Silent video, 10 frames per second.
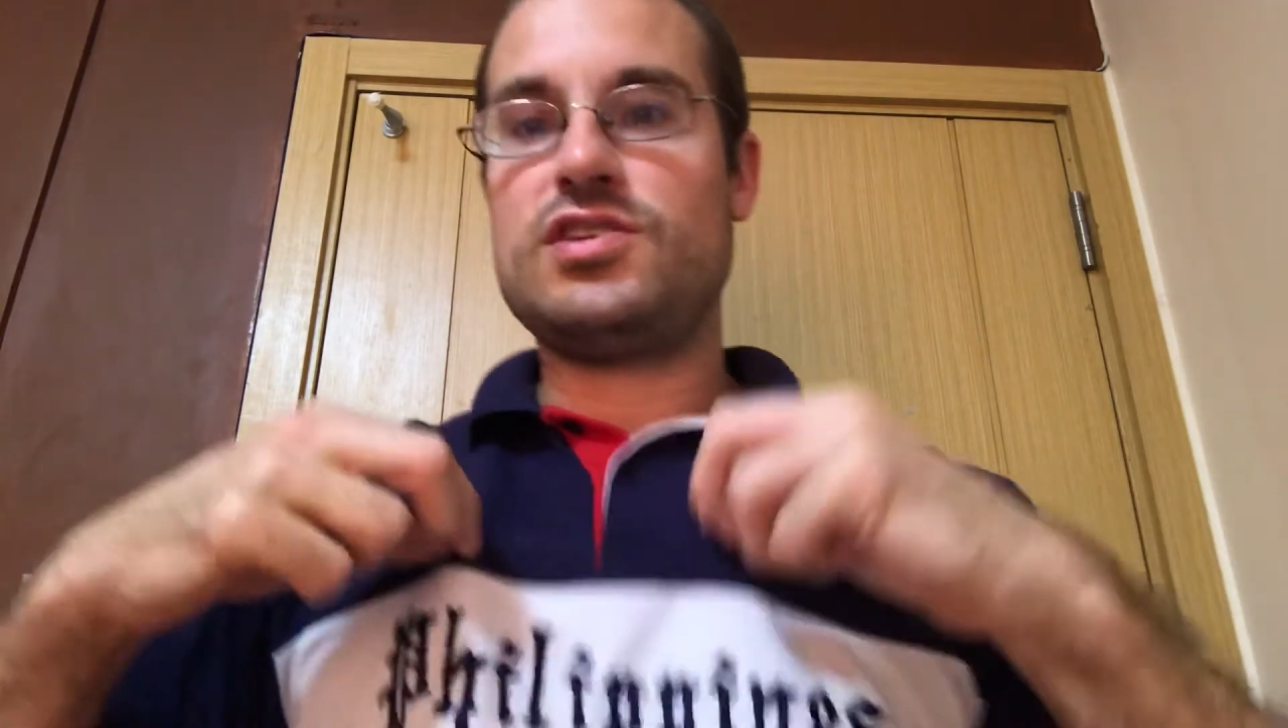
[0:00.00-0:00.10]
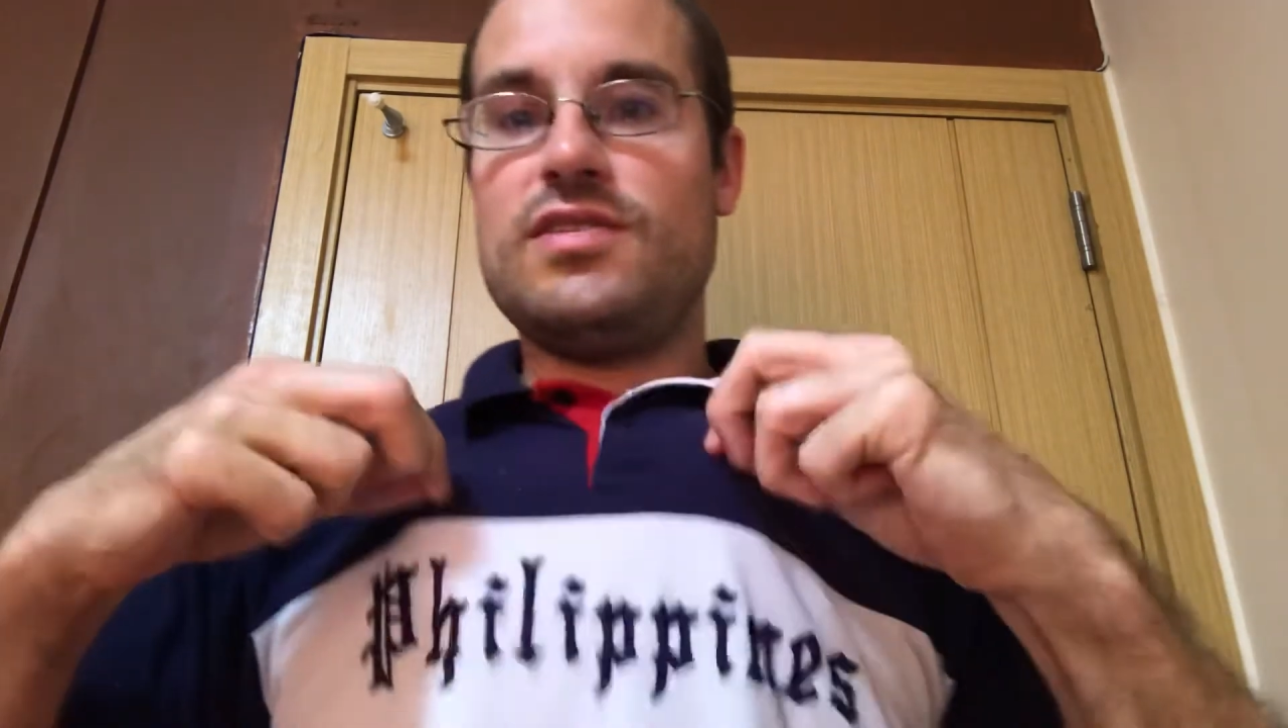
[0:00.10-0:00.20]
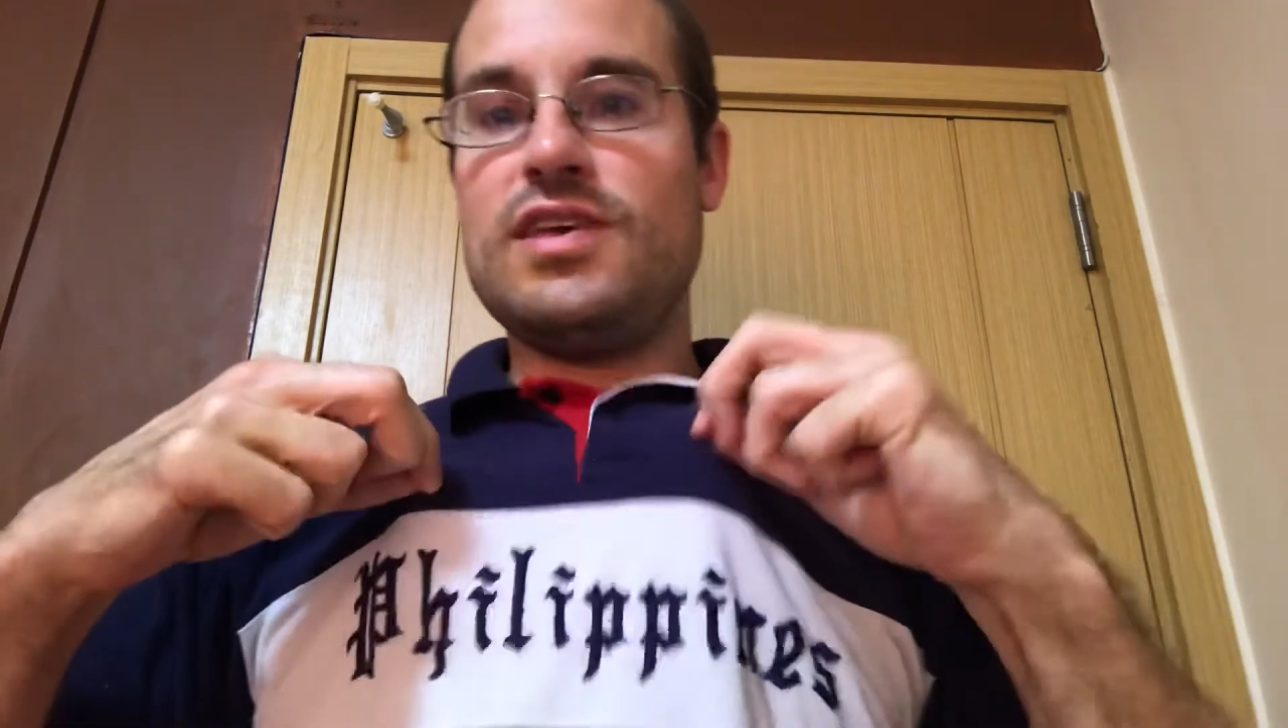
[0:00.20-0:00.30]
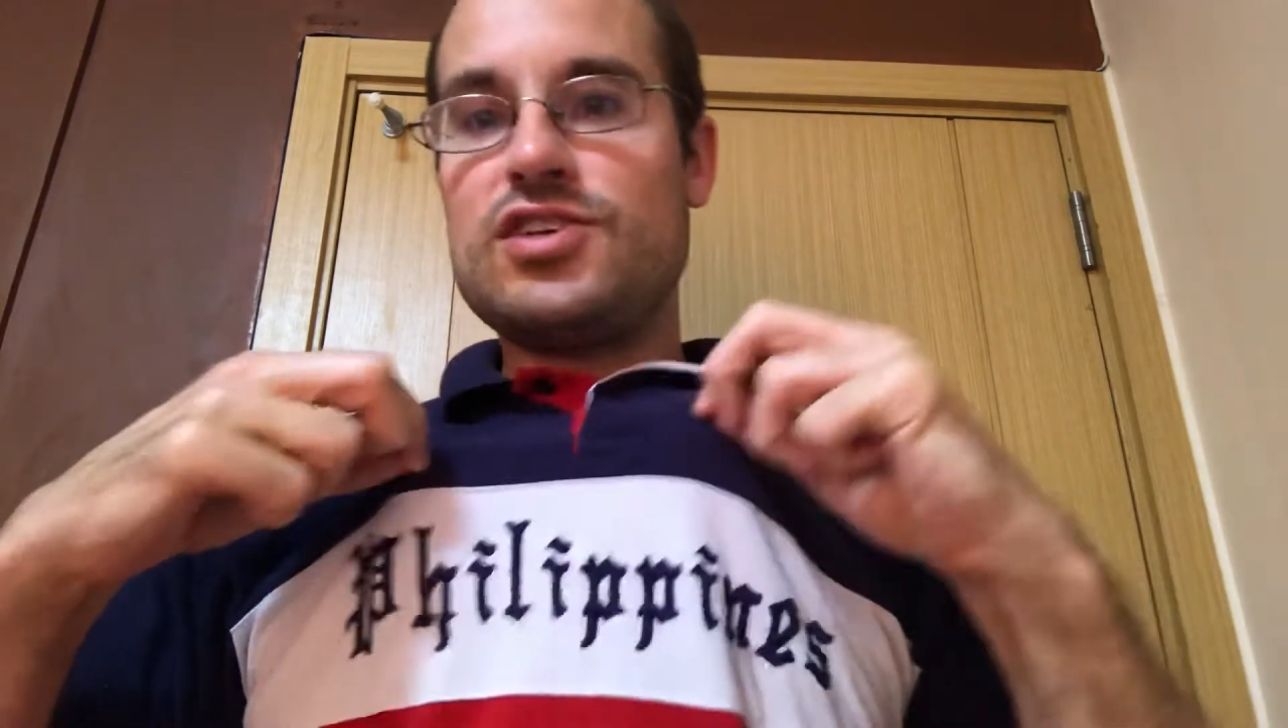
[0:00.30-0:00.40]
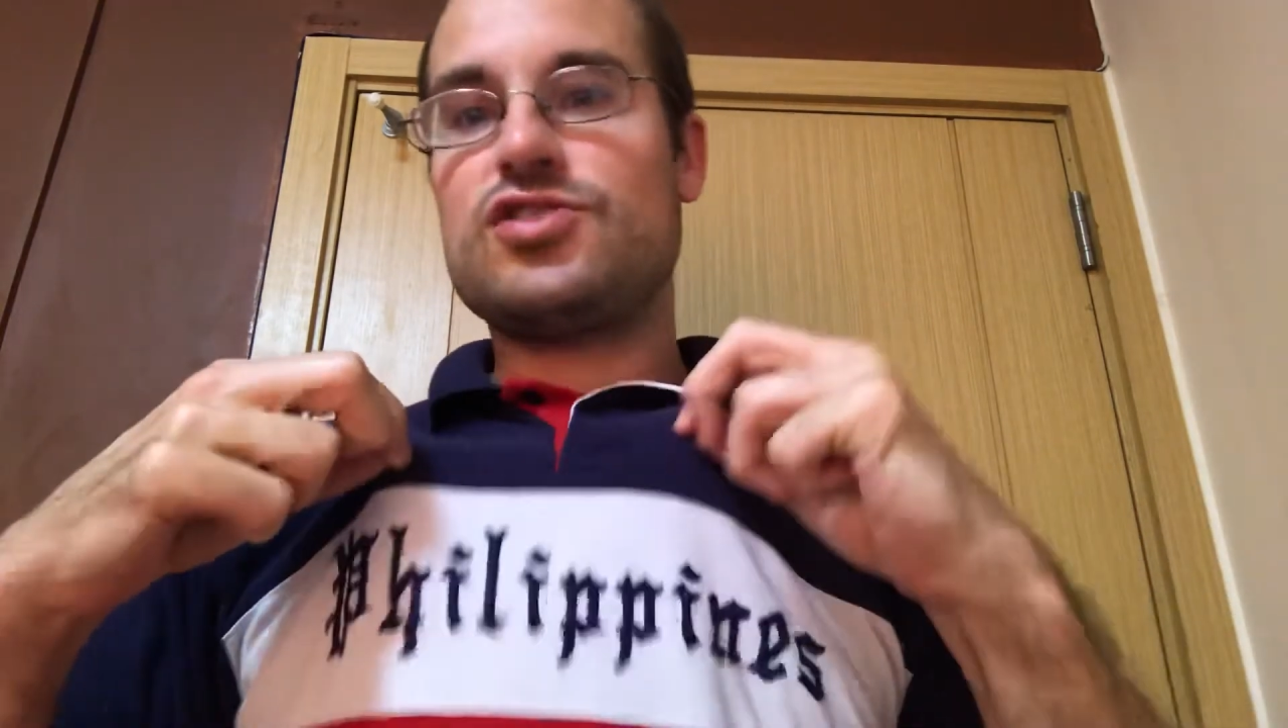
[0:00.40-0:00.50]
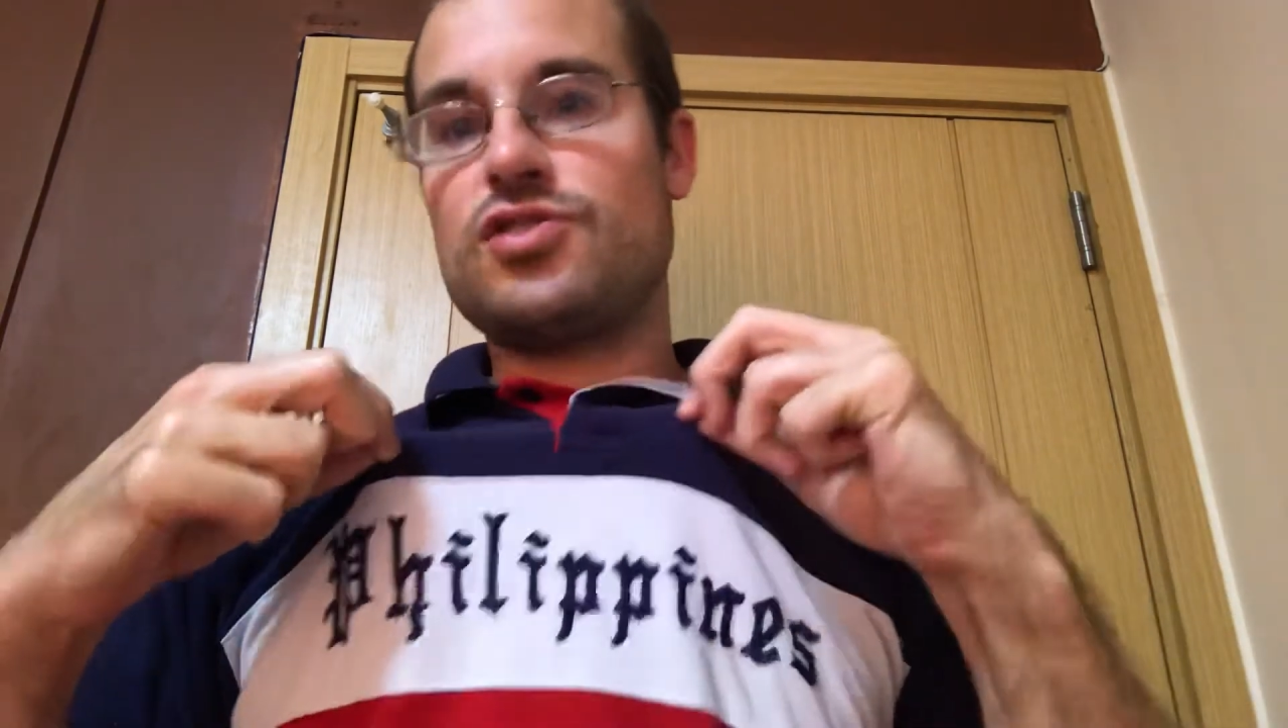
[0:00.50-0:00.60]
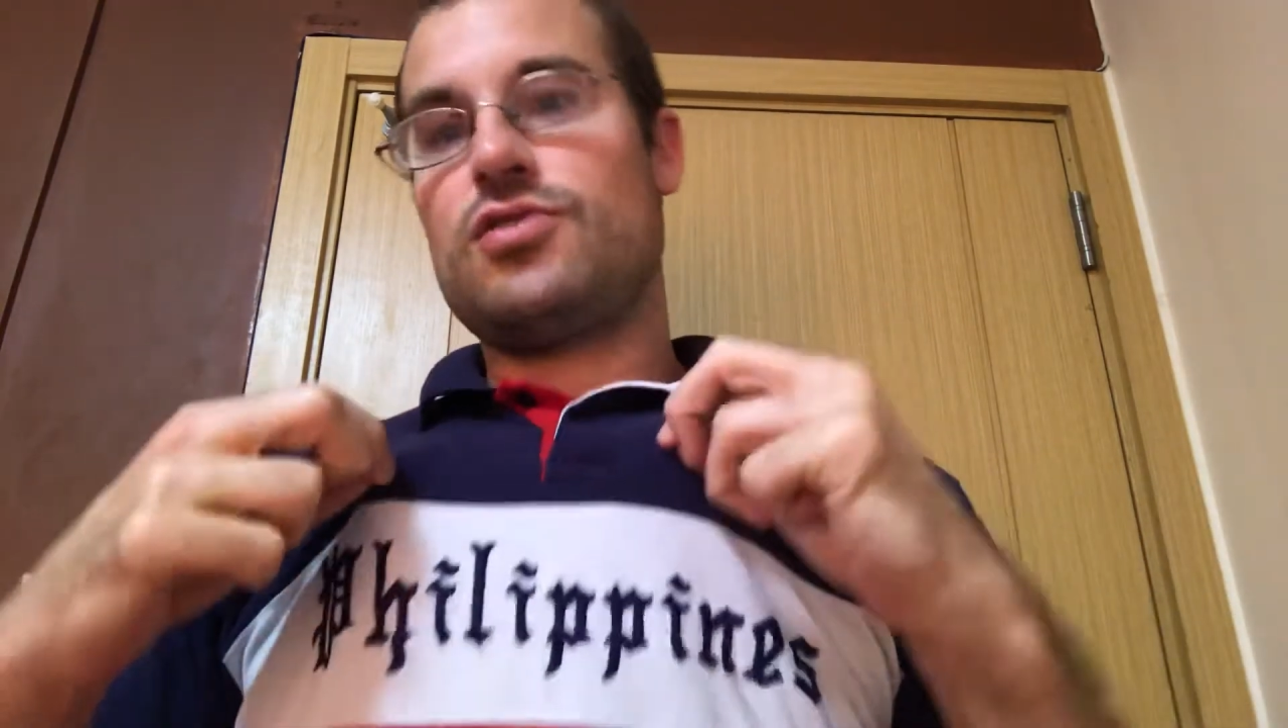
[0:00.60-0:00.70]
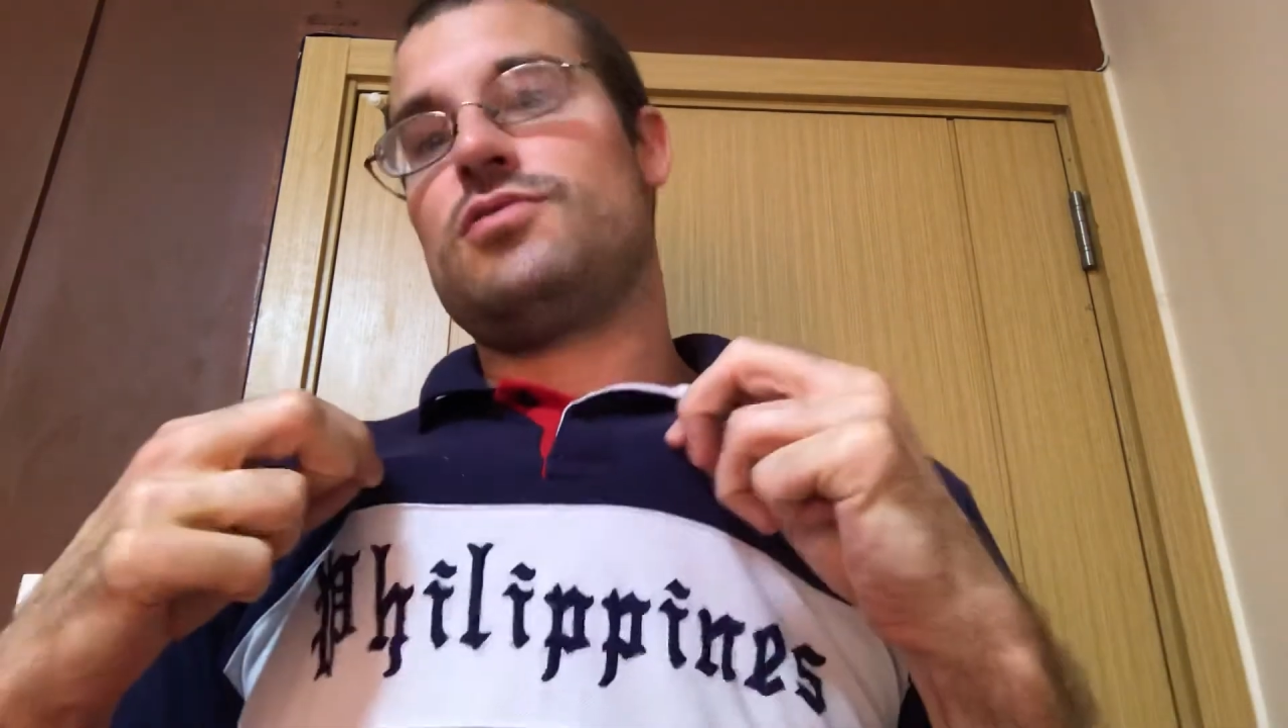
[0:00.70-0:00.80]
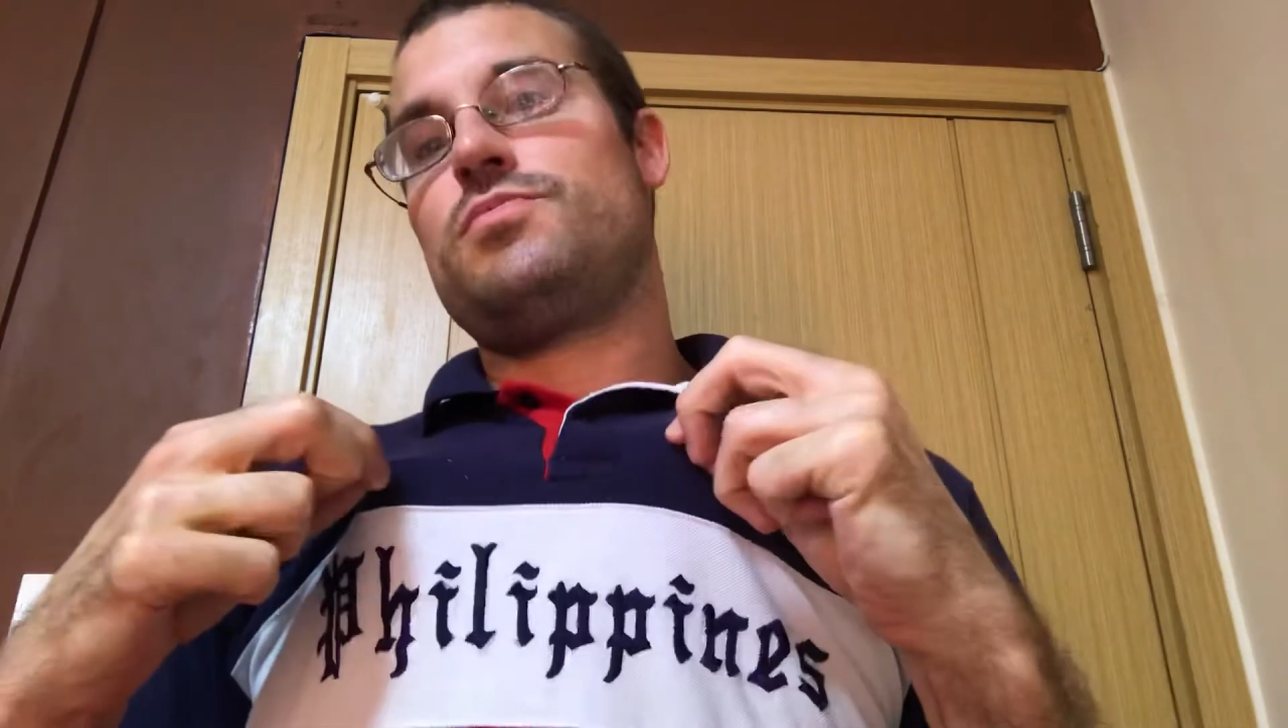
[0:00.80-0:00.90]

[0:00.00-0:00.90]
in this shirt